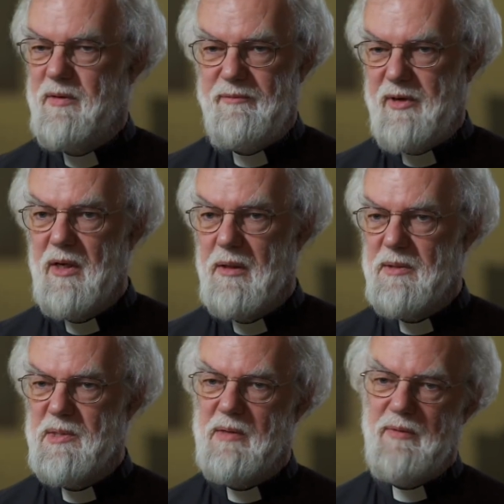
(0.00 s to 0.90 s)
of the
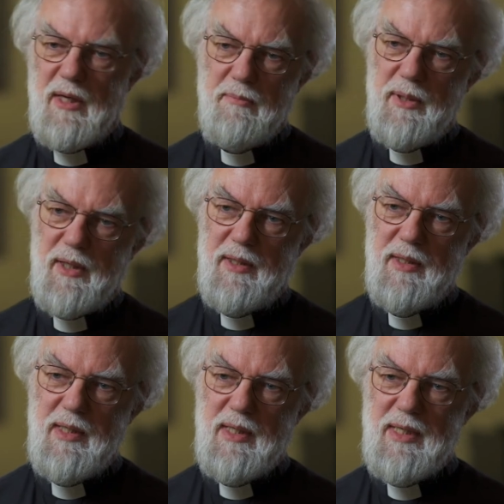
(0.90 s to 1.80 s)
violence of the empire,
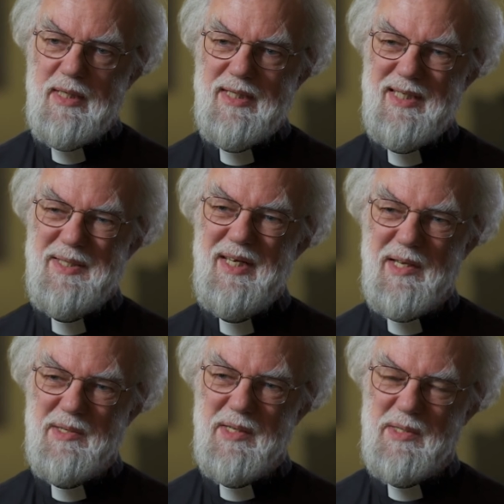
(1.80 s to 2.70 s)

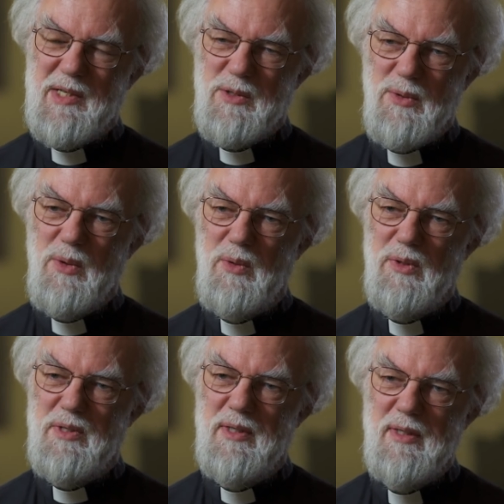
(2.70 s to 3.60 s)
nonetheless, there's that
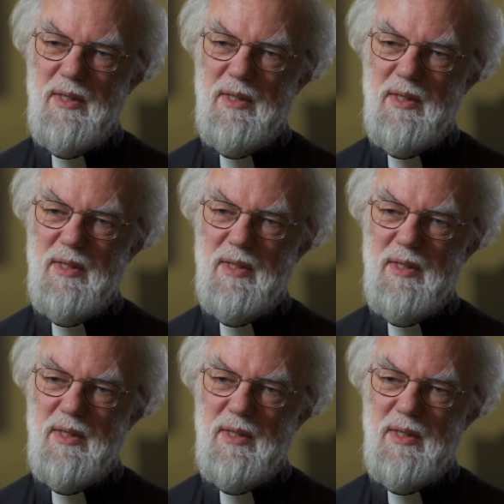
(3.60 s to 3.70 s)
awkward